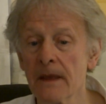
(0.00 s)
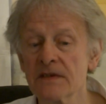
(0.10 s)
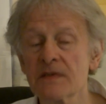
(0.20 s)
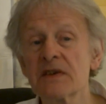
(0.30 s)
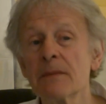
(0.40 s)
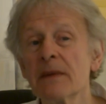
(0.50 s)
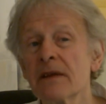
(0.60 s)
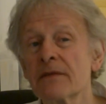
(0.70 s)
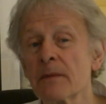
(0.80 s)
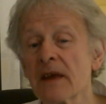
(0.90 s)
So
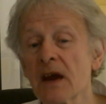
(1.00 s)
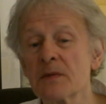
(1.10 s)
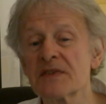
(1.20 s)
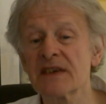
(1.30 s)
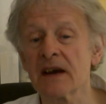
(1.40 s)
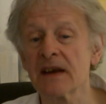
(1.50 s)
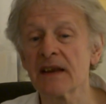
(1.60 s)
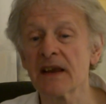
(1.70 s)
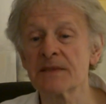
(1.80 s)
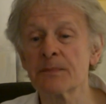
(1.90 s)
somebody from the
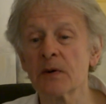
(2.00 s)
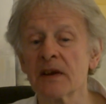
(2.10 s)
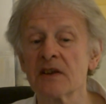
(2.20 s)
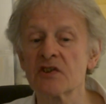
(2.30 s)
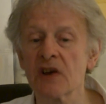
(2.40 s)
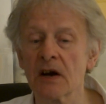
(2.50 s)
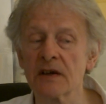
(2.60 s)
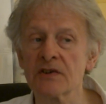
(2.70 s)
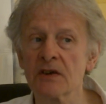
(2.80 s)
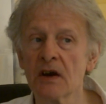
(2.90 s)
outside is put in
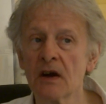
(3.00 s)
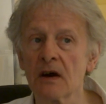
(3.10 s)
charge